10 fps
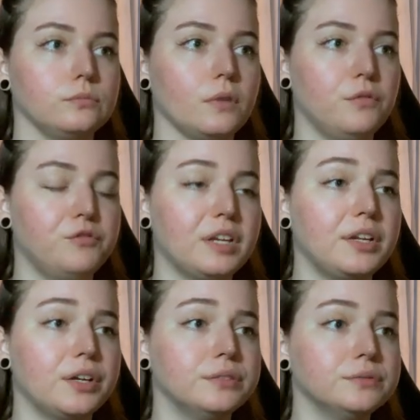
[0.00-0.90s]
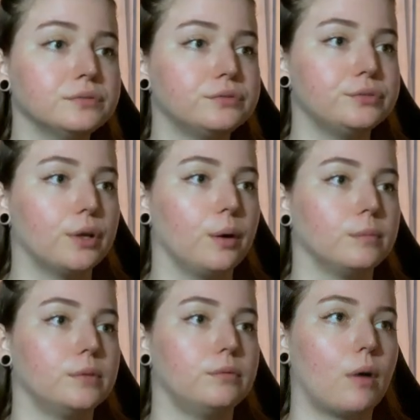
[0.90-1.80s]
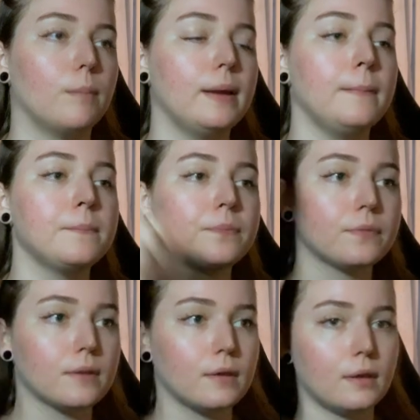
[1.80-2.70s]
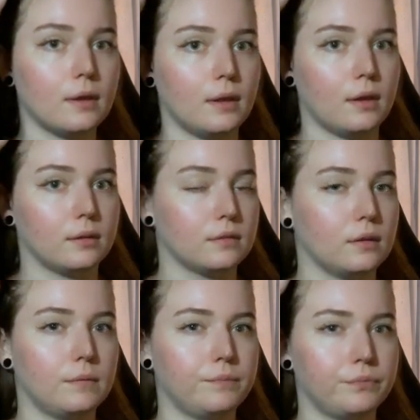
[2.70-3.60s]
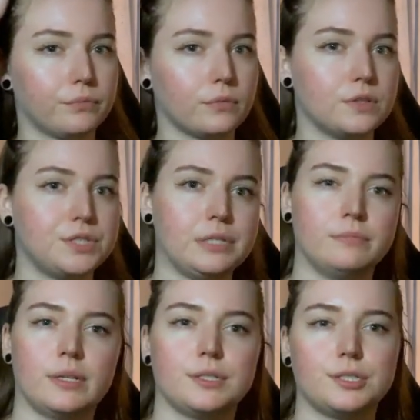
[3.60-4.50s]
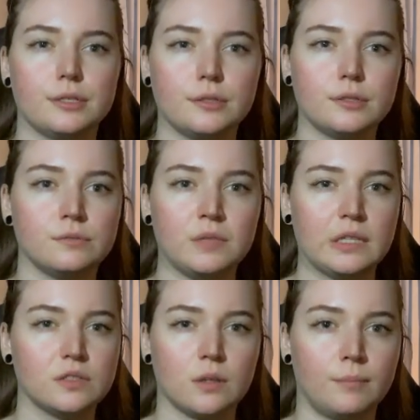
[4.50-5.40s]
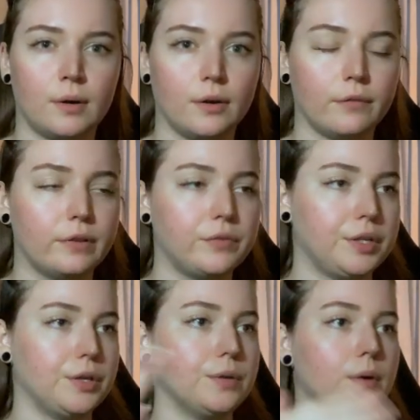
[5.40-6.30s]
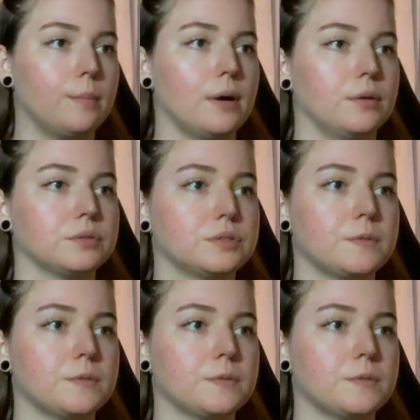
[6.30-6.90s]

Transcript: video from Robbie, and she mentioned in some part of the video about